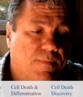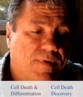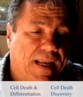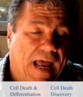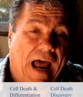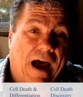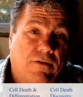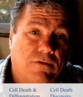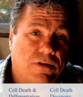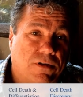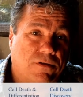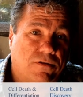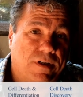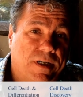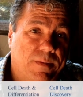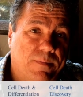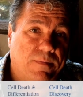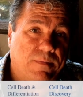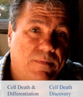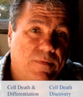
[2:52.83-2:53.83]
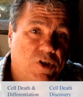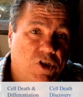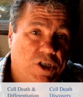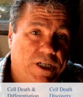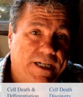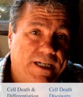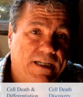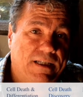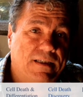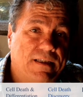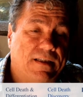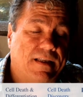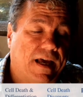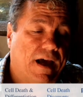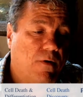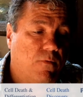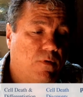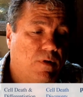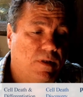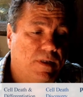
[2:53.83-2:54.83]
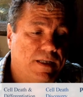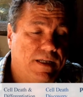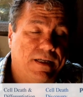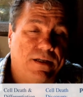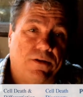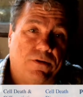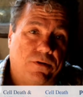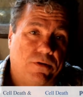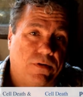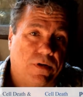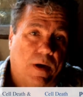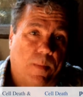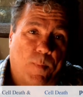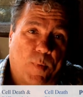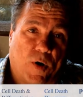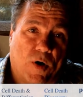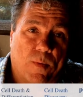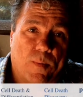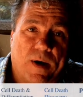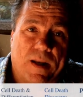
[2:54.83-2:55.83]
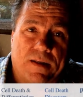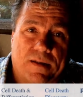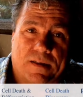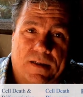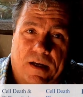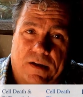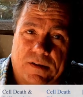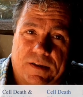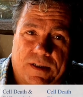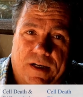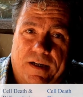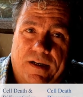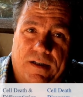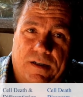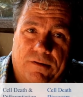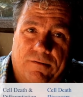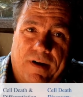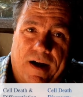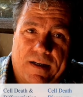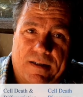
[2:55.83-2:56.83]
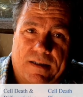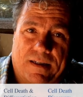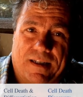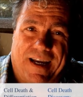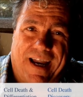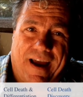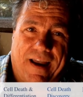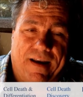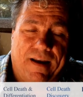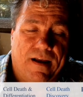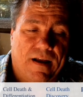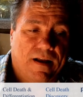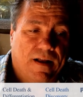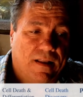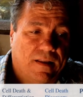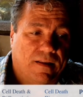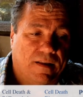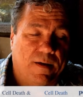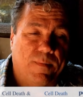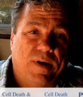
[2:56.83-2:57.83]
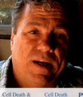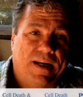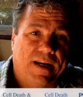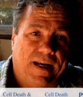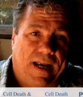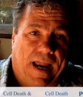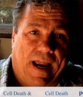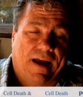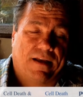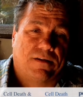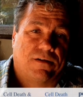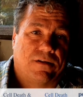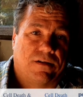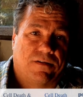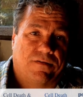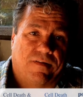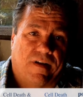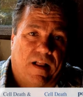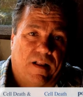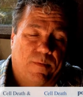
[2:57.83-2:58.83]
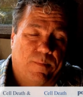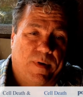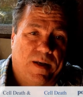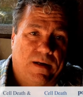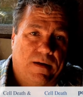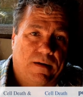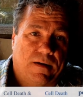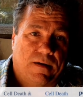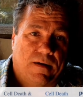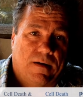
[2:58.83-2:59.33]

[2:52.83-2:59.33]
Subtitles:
downstream genes that will lead to a permanent cell cycle arrest, again, limiting cancer development.